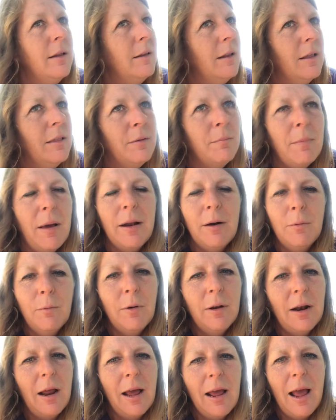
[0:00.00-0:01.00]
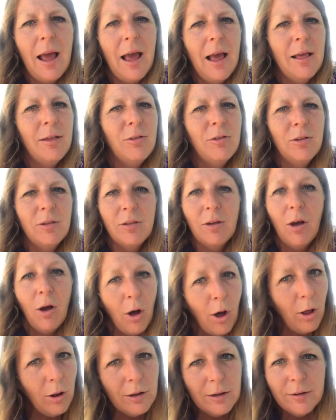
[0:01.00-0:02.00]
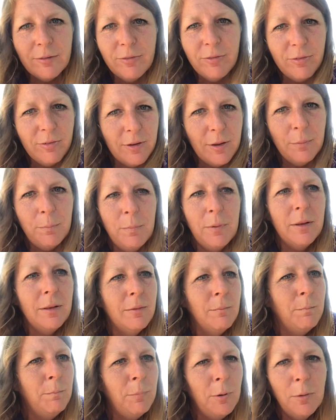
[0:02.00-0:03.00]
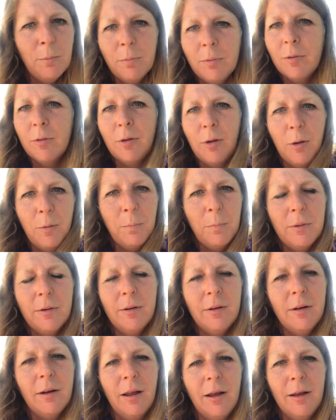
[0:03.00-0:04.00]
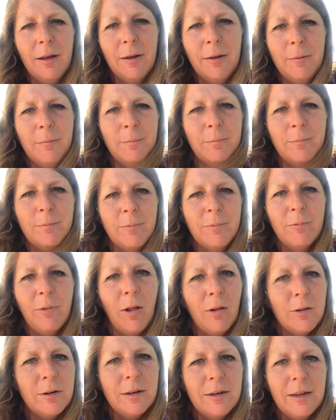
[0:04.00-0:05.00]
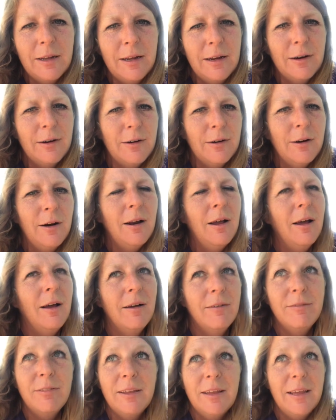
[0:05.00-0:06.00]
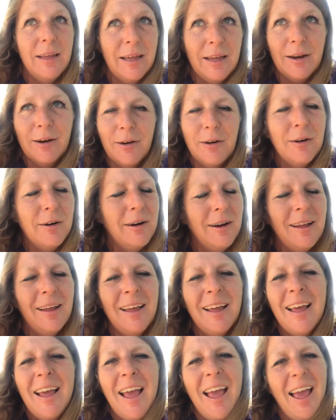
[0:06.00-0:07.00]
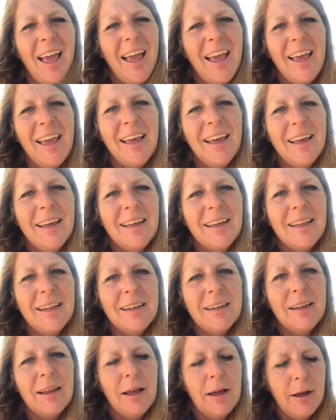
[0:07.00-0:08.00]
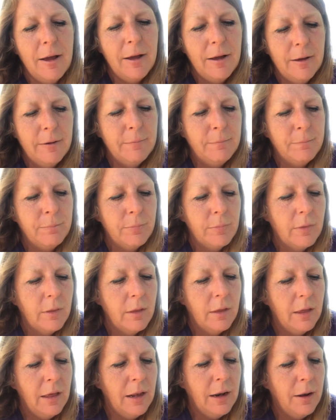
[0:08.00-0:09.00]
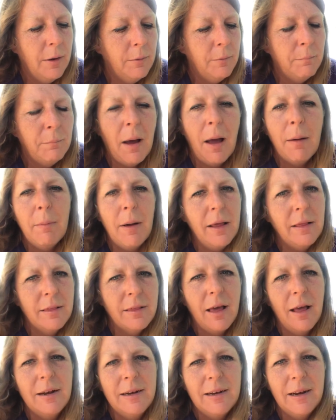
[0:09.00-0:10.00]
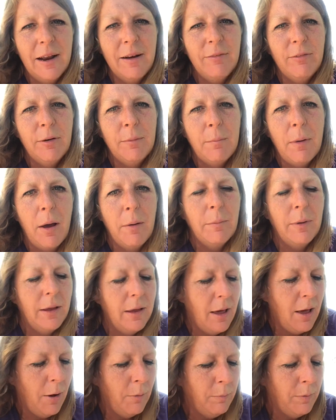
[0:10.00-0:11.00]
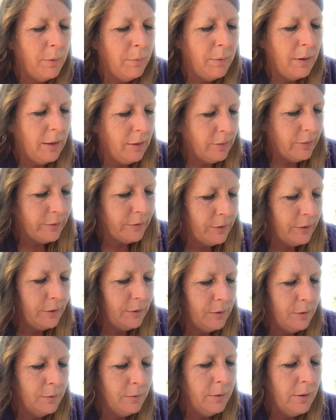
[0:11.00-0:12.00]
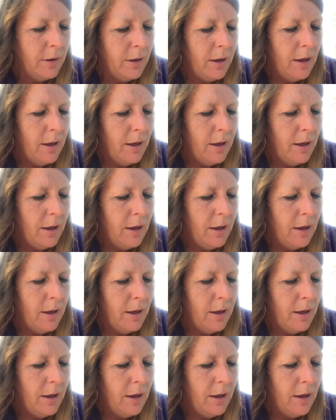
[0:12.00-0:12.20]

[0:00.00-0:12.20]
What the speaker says: Doesn't matter what I ask, she's a hauling, flipping, poop scooping volunteer of the year. And, by my side at every moment, helping me through